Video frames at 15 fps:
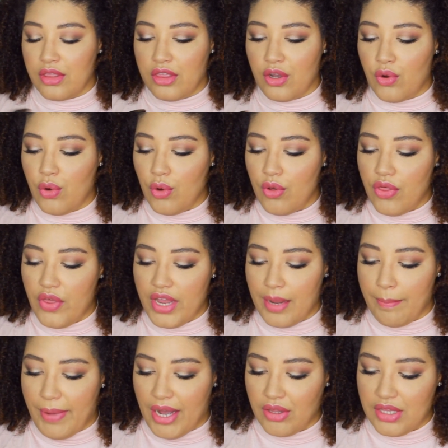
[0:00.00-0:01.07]
the cool thing
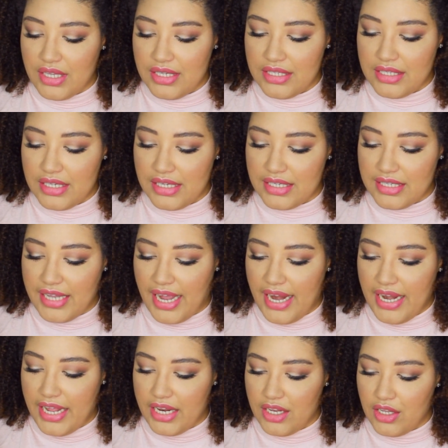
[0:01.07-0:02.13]
about this is
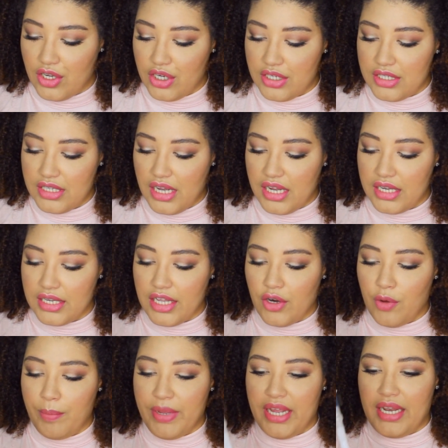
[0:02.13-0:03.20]
that it looks a
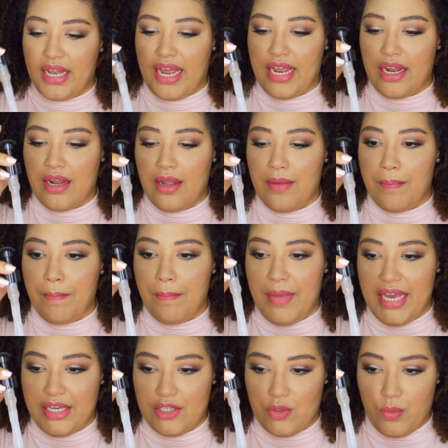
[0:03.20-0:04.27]
little bit like
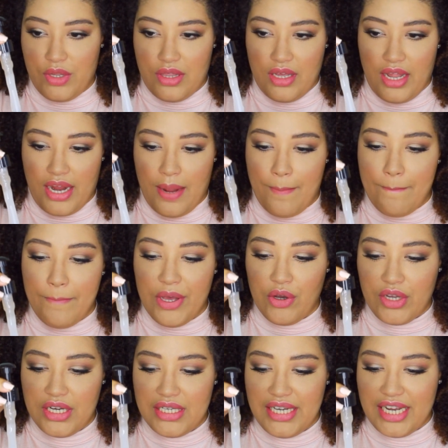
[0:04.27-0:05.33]
mixed with like a
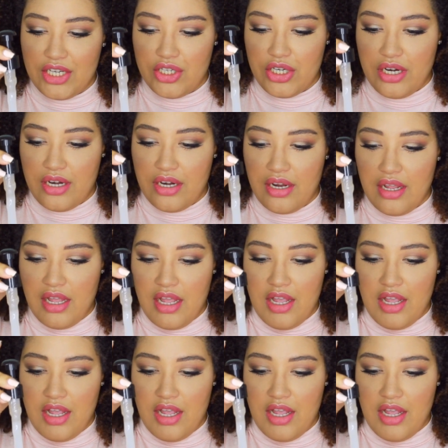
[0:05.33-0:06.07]
milky texture.